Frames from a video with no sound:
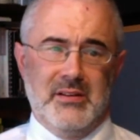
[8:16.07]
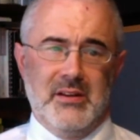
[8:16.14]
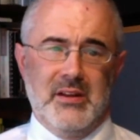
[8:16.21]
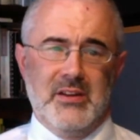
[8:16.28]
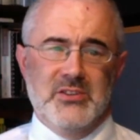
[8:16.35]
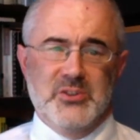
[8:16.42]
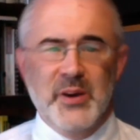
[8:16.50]

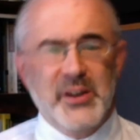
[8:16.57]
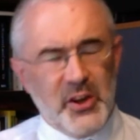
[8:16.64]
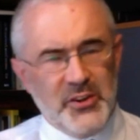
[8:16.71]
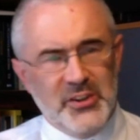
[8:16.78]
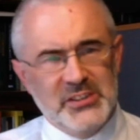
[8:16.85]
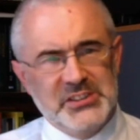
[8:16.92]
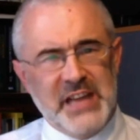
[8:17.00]
So we're to
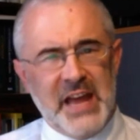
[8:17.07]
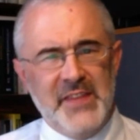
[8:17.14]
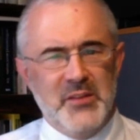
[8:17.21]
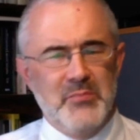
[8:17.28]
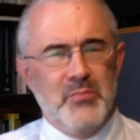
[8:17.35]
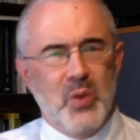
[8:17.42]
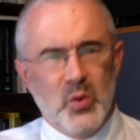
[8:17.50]
understand
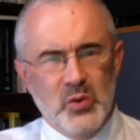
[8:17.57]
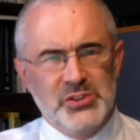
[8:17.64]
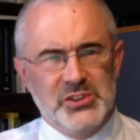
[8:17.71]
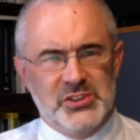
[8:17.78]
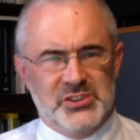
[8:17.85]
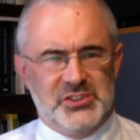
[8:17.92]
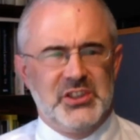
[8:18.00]
that
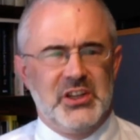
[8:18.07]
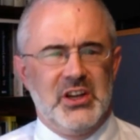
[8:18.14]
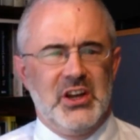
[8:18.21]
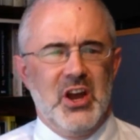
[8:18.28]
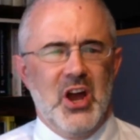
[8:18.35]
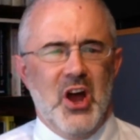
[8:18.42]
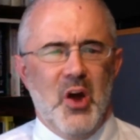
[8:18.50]
Moses
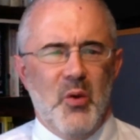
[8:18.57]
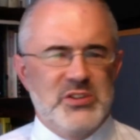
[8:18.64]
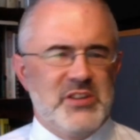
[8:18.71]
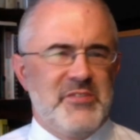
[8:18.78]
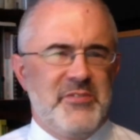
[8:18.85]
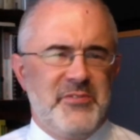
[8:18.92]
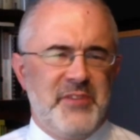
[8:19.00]
was a
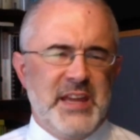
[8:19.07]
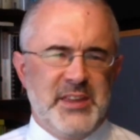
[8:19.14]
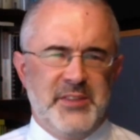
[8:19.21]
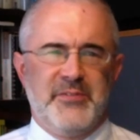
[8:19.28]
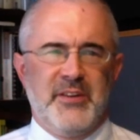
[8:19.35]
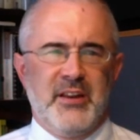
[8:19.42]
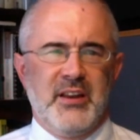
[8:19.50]

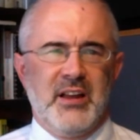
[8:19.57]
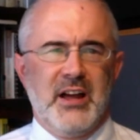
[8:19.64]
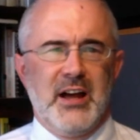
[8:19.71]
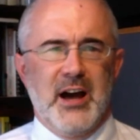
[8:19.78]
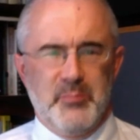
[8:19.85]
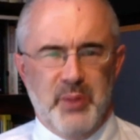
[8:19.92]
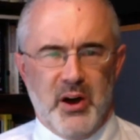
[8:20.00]
faithful
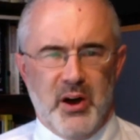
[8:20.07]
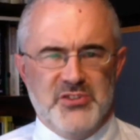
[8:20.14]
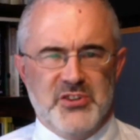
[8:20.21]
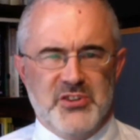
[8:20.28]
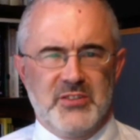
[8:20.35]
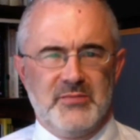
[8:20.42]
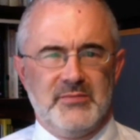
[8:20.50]

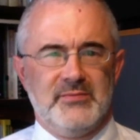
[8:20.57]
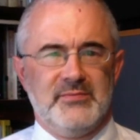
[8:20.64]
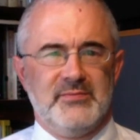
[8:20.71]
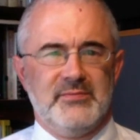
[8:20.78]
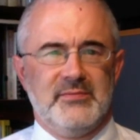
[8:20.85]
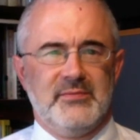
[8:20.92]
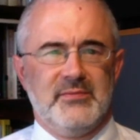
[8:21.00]
apostle.
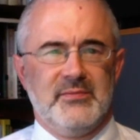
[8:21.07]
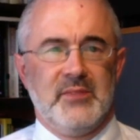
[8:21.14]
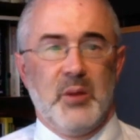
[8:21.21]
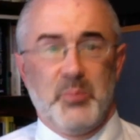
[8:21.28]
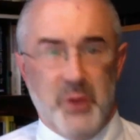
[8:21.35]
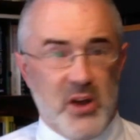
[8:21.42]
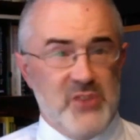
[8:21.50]

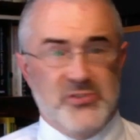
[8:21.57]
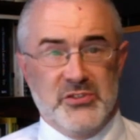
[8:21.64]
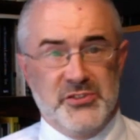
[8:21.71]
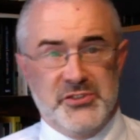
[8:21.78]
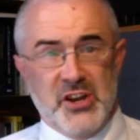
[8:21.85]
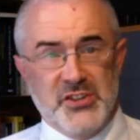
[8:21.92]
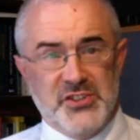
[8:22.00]
Apostle
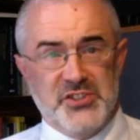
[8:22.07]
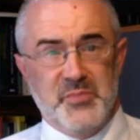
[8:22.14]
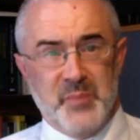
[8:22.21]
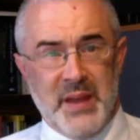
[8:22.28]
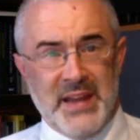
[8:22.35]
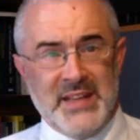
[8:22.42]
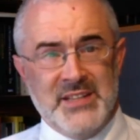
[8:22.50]
just
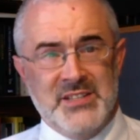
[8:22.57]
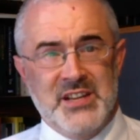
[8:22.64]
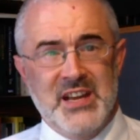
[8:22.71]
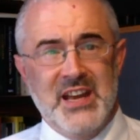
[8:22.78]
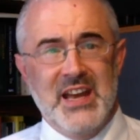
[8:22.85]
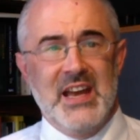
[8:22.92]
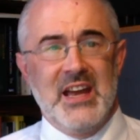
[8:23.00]
means
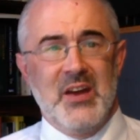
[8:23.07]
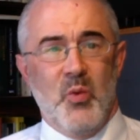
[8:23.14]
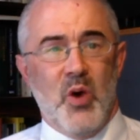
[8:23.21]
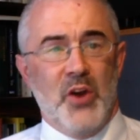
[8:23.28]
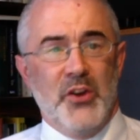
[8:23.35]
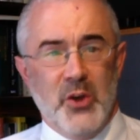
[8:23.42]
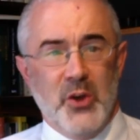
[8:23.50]

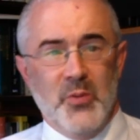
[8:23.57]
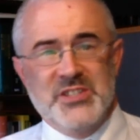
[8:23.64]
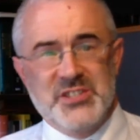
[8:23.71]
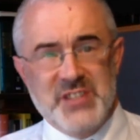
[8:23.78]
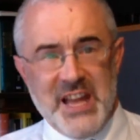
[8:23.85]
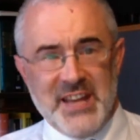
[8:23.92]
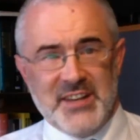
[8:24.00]
one who was
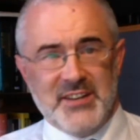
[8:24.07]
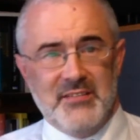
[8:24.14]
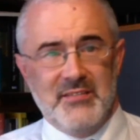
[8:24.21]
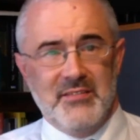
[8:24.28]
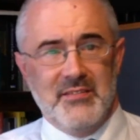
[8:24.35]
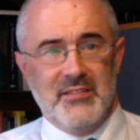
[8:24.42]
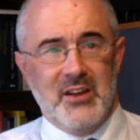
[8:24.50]
sent.
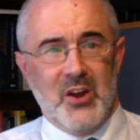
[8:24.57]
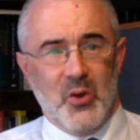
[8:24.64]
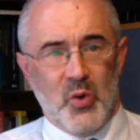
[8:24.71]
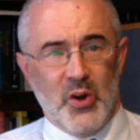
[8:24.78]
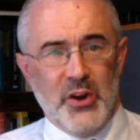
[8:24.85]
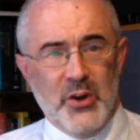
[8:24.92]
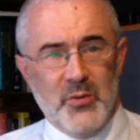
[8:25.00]

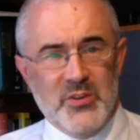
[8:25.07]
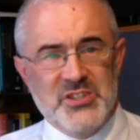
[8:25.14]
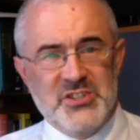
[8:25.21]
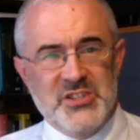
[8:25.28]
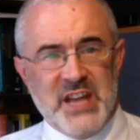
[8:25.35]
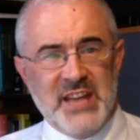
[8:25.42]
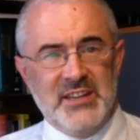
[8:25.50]
One who was
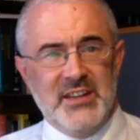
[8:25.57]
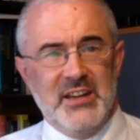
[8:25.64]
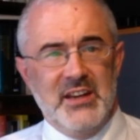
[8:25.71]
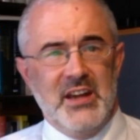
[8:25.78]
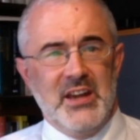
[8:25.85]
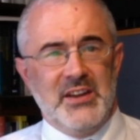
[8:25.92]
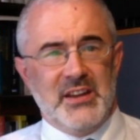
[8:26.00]
sent
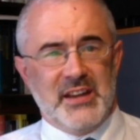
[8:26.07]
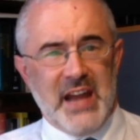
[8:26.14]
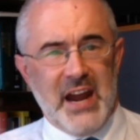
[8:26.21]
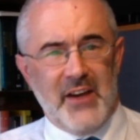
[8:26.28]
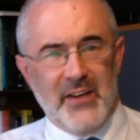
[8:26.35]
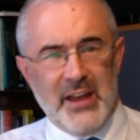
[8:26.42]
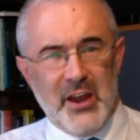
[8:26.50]
to
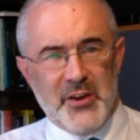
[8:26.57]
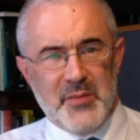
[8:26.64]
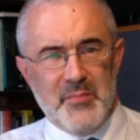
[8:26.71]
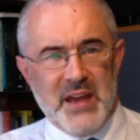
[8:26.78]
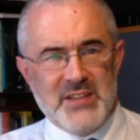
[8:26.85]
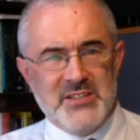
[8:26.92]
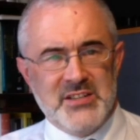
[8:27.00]
carry out a
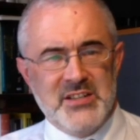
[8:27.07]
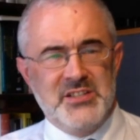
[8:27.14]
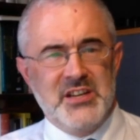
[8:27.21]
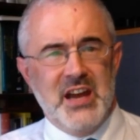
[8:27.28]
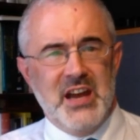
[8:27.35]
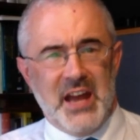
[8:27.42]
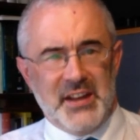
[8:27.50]
message
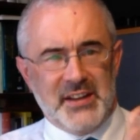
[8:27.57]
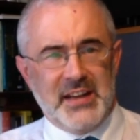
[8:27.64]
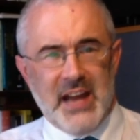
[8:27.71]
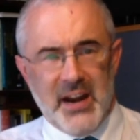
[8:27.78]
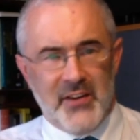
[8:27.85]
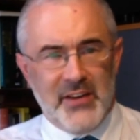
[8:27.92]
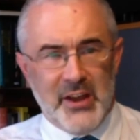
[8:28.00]
and to
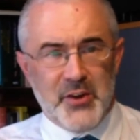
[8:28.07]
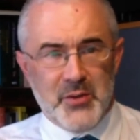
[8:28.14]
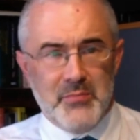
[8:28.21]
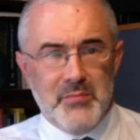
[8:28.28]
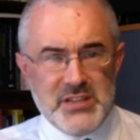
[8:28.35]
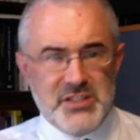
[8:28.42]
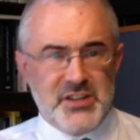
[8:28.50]
carry out a
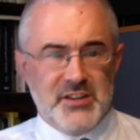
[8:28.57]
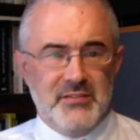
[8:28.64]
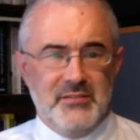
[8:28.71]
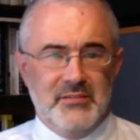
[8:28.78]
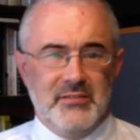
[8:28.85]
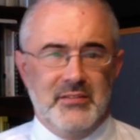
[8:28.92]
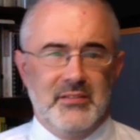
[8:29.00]
mission.
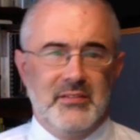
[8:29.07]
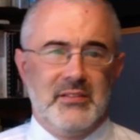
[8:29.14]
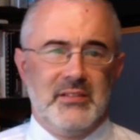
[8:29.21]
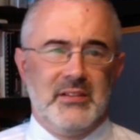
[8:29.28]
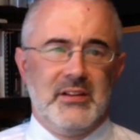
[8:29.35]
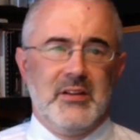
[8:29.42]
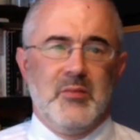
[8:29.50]

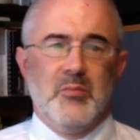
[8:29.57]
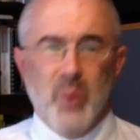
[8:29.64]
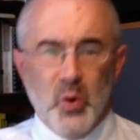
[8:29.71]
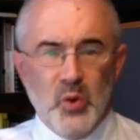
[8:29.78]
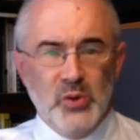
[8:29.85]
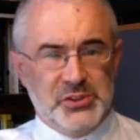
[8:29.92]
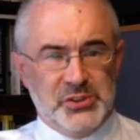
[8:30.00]

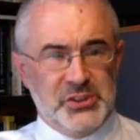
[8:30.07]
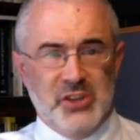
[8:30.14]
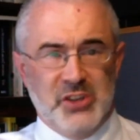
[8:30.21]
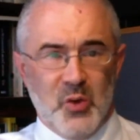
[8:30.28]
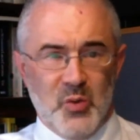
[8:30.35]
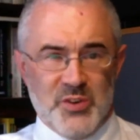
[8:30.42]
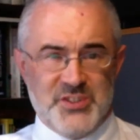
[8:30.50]
Moses
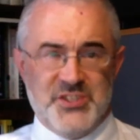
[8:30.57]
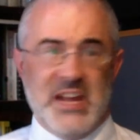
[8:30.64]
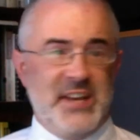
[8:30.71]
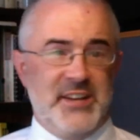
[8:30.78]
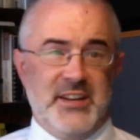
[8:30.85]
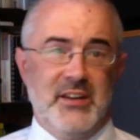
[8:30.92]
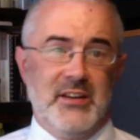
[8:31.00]
was sent.